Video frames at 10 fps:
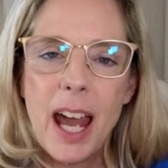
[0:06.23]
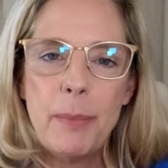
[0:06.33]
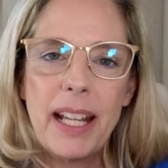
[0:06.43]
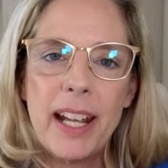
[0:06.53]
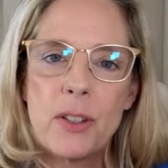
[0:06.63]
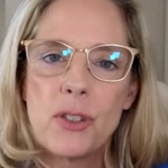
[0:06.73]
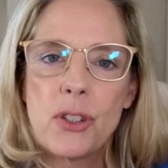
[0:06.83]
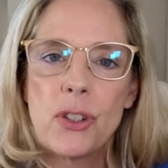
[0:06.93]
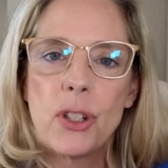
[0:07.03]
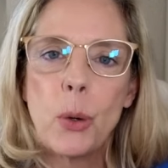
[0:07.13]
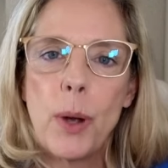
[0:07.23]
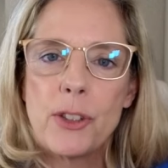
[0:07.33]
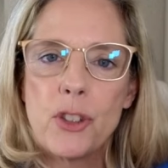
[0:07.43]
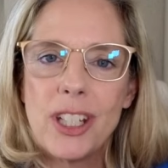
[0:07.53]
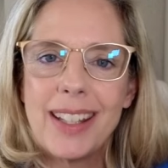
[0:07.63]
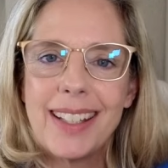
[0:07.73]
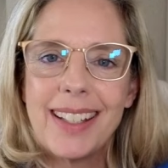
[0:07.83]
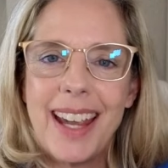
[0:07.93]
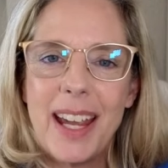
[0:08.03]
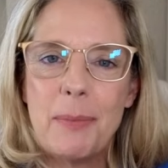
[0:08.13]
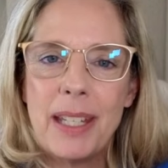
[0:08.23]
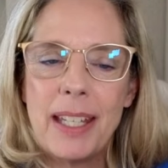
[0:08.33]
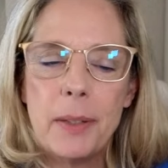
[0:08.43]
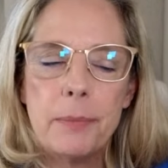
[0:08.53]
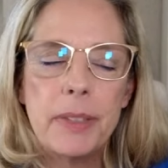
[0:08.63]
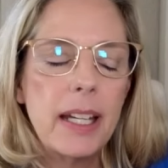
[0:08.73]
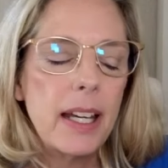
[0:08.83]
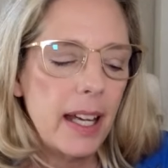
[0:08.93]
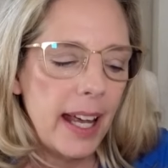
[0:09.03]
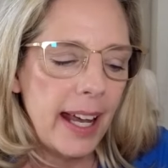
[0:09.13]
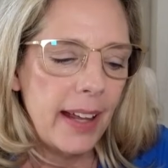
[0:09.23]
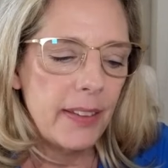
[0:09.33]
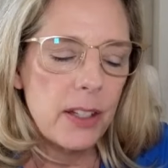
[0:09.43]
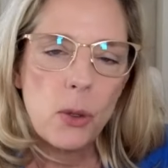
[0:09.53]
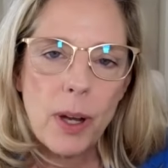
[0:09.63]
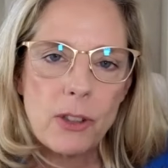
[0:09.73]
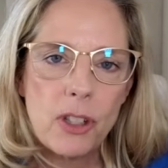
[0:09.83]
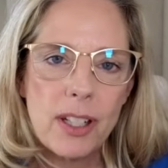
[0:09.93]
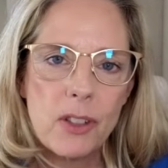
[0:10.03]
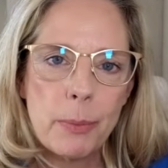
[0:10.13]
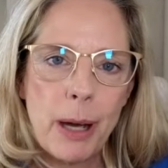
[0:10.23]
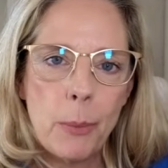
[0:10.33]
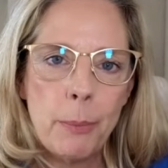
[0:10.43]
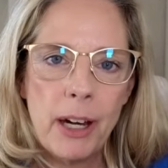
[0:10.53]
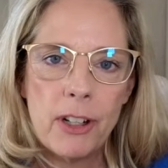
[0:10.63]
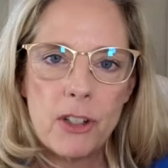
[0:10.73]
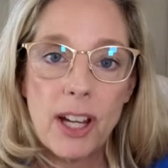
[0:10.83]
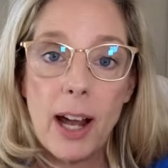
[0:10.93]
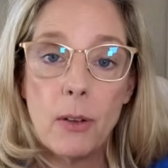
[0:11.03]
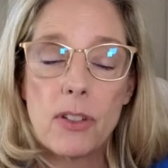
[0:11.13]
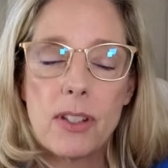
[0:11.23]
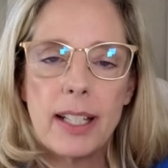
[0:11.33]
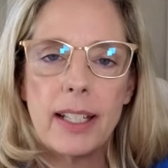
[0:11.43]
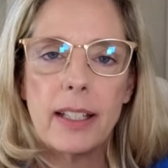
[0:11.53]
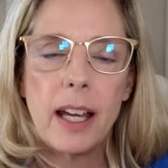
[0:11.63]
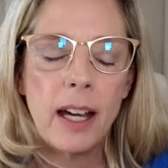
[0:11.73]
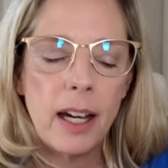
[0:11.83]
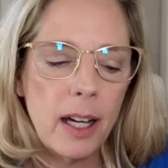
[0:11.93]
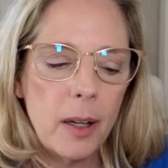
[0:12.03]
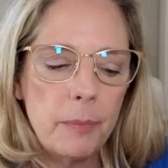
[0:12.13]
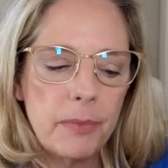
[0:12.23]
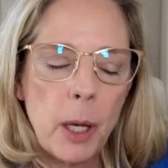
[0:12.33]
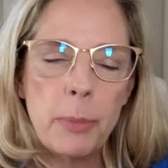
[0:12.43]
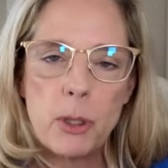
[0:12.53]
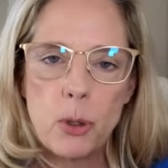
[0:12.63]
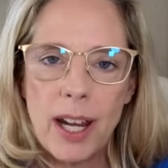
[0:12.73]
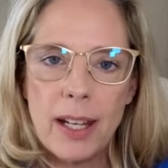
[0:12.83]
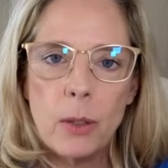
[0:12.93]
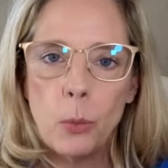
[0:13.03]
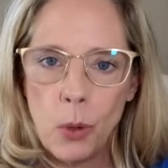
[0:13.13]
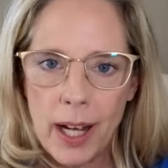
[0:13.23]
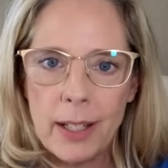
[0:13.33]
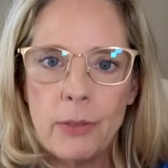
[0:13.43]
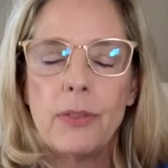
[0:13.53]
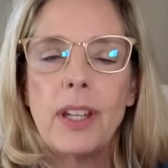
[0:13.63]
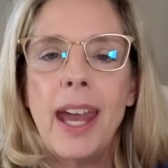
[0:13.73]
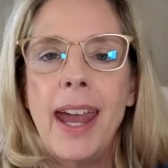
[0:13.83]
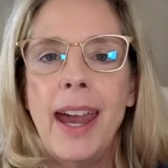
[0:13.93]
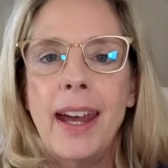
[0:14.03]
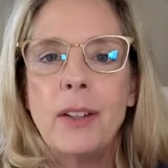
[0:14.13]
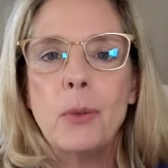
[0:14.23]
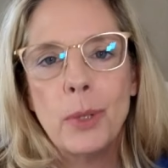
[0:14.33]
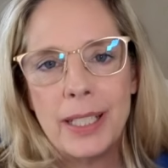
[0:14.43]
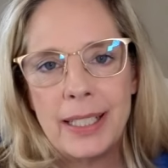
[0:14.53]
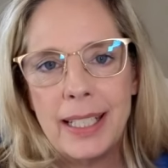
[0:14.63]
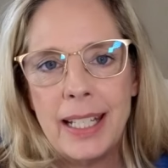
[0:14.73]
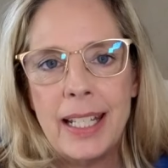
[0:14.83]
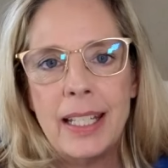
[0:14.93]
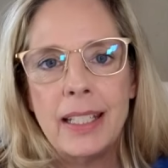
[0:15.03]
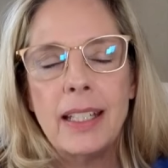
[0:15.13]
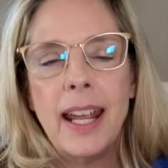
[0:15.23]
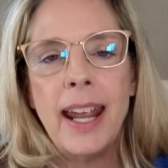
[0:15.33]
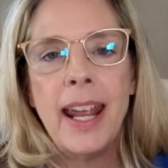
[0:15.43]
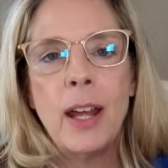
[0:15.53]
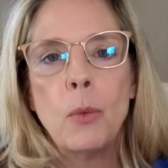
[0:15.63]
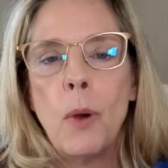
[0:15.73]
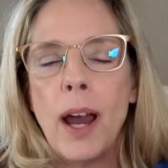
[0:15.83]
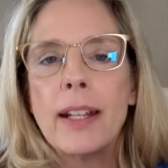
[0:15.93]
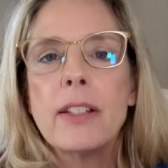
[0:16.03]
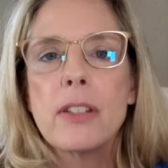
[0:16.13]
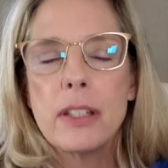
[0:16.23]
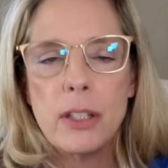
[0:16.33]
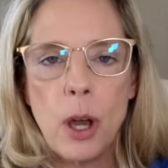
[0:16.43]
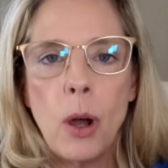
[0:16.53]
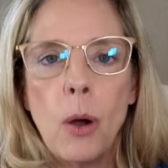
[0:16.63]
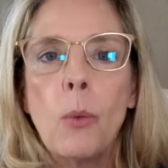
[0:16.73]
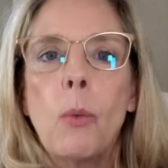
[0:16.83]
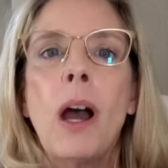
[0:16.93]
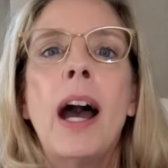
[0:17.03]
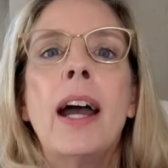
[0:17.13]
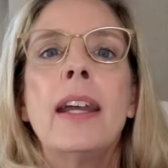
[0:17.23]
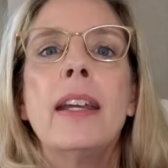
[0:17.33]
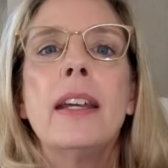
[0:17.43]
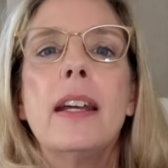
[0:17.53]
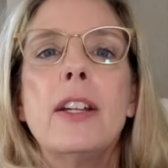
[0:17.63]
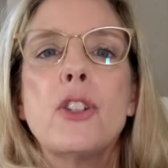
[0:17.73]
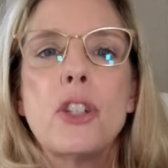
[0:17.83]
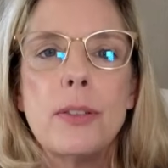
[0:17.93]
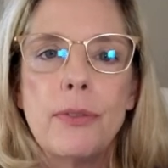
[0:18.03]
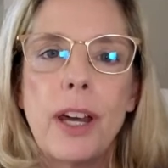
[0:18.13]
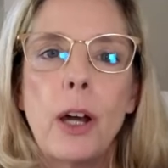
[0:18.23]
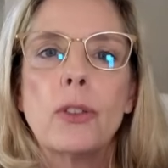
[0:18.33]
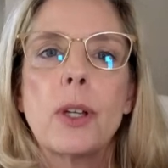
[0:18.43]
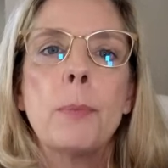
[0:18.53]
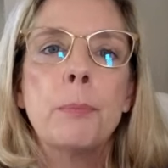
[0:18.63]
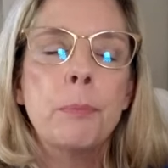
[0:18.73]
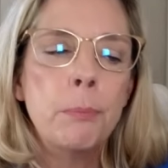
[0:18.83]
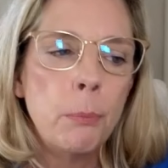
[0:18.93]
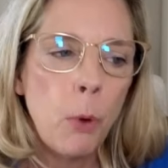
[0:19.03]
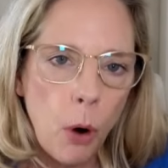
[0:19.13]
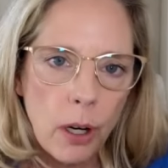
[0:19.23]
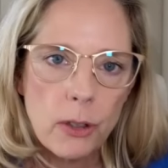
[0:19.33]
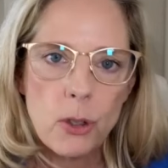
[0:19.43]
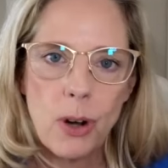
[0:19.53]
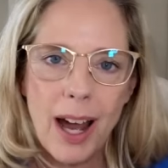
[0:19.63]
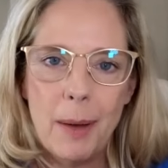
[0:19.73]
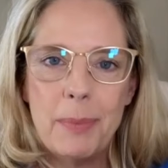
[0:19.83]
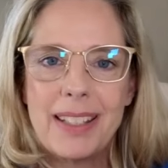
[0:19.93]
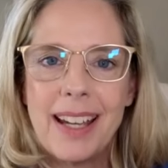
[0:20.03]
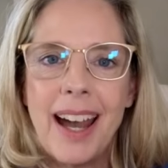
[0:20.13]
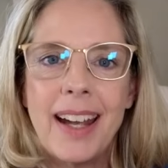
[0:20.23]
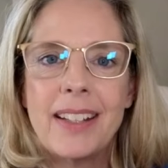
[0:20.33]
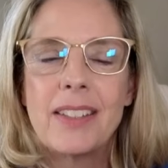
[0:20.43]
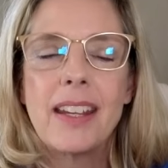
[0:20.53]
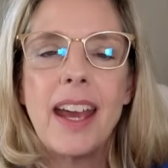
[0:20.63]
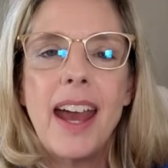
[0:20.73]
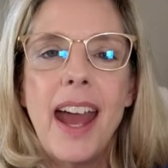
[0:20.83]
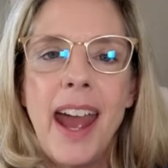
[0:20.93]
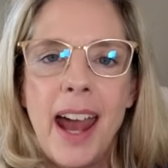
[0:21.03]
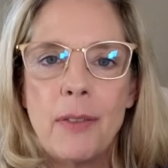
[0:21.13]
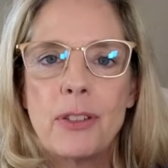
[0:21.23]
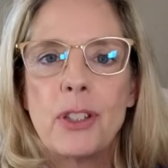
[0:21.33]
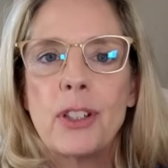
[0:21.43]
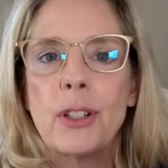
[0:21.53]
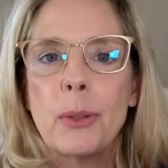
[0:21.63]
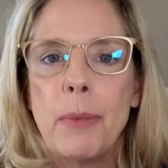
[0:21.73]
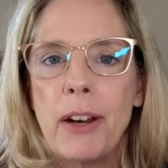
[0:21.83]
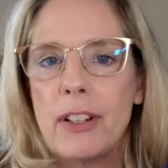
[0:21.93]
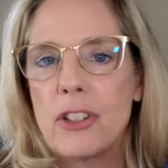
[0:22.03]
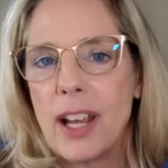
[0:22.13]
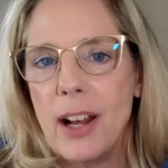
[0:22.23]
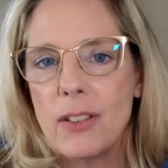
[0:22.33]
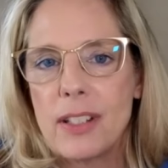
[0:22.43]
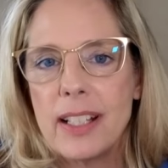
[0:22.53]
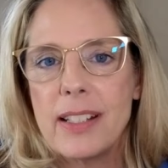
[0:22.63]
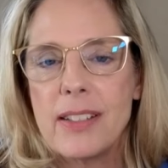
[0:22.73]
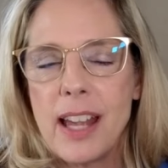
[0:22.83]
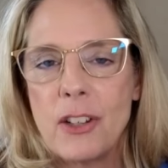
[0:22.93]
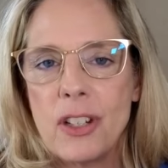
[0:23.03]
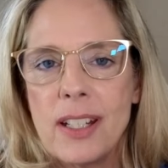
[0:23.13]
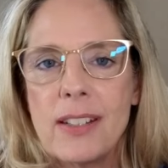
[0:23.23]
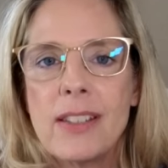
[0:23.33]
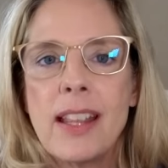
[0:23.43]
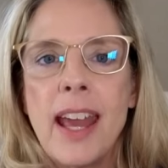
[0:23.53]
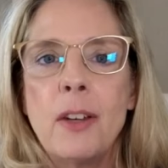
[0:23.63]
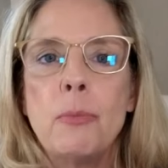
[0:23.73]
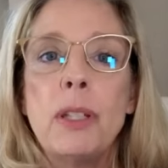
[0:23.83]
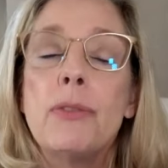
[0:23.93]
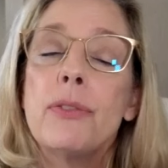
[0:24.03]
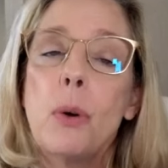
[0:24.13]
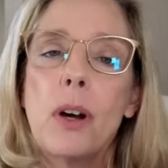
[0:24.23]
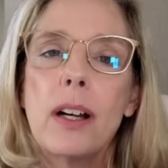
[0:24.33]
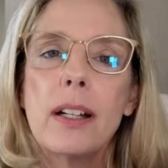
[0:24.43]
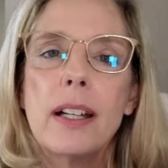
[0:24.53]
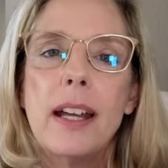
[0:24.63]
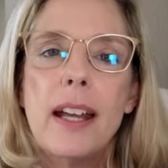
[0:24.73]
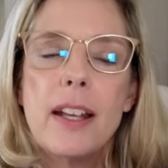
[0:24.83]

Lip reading: I'm going to answer a question that came in, and this question is about marriage counseling. A betrayed wife had written in and wanted to know why she felt more traumatized after her marriage counseling sessions than before.